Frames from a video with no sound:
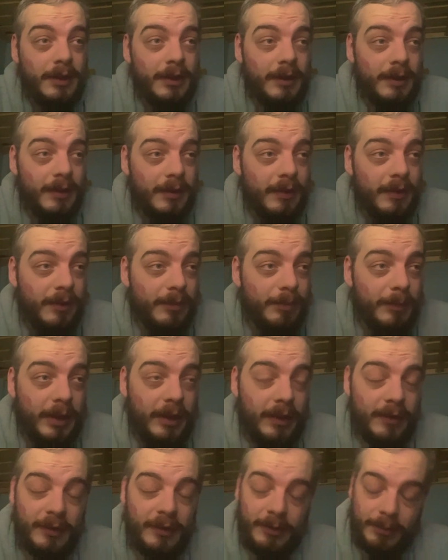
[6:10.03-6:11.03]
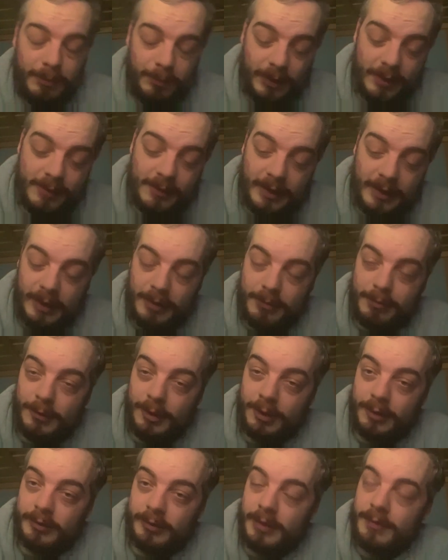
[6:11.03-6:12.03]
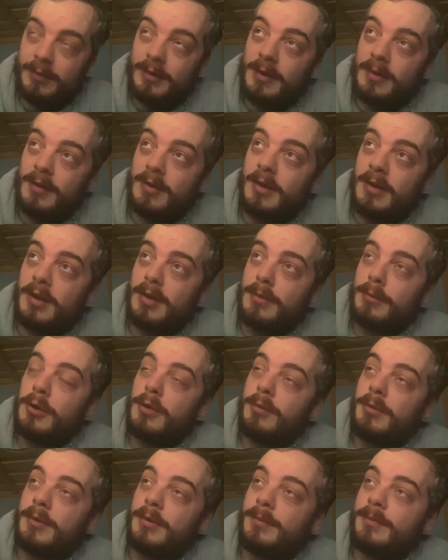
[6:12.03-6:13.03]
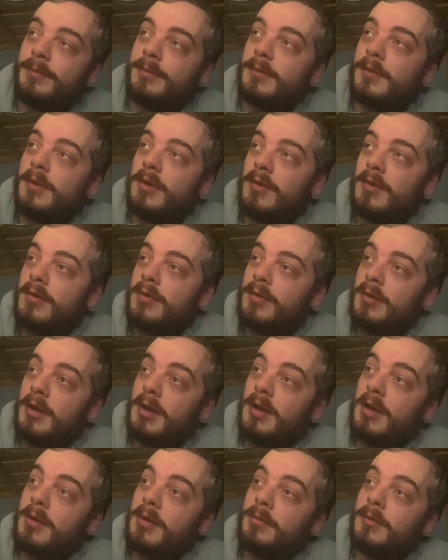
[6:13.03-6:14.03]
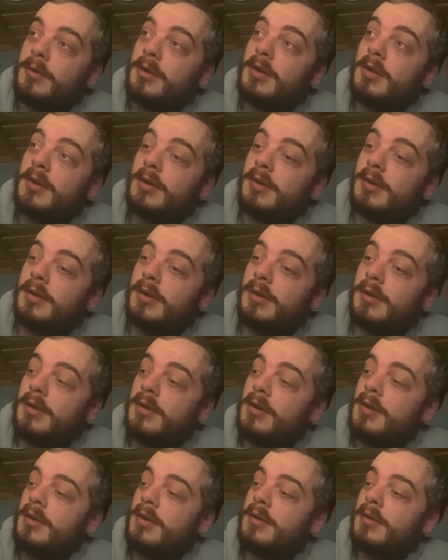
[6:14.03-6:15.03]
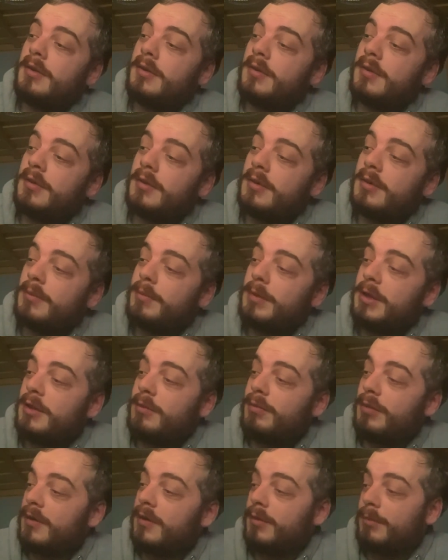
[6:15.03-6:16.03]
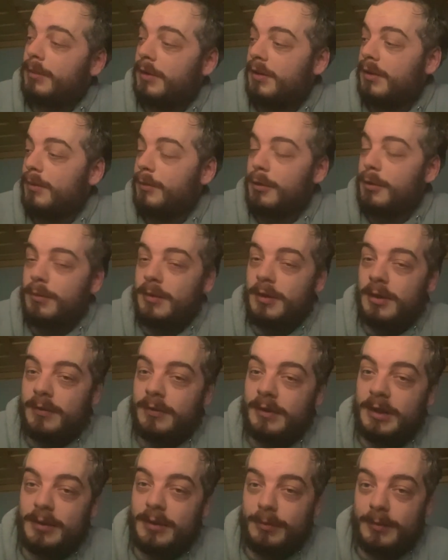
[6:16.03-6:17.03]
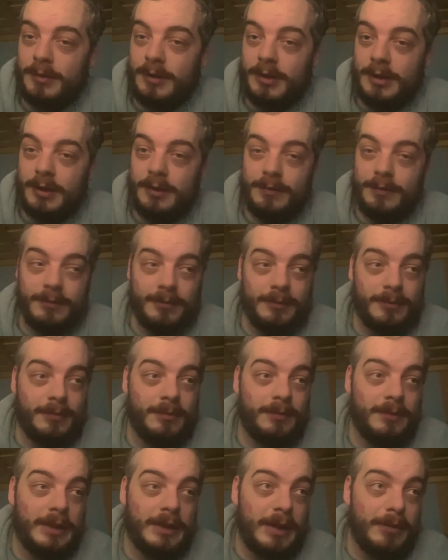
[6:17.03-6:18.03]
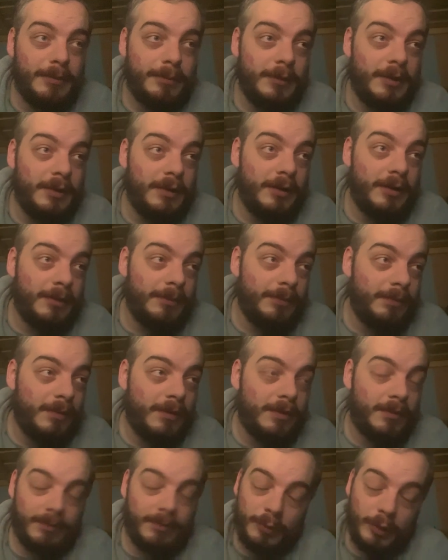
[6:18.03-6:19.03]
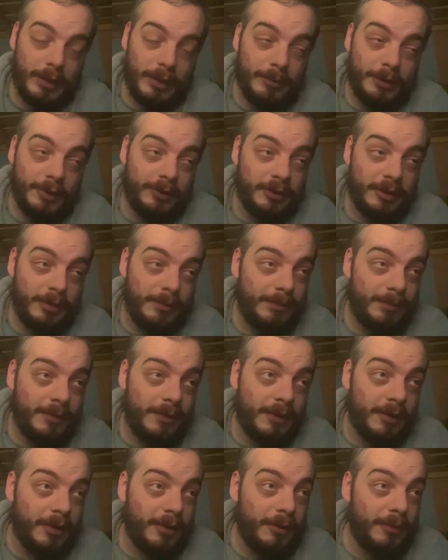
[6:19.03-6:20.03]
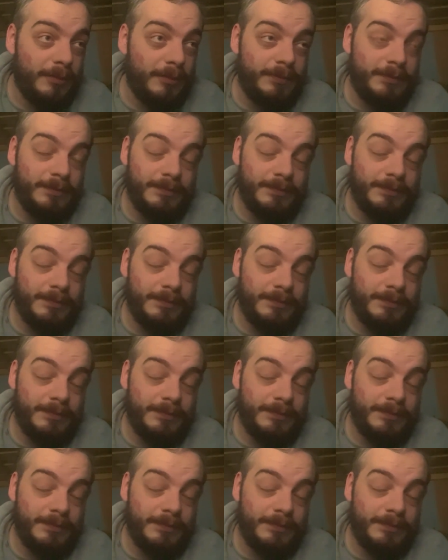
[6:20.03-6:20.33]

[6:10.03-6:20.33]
It's, it's, it's keeping me sane, Minecraft is, at the moment, because I've got a lot to be depressed about at the moment. I've I've getting I'm quitting my job, so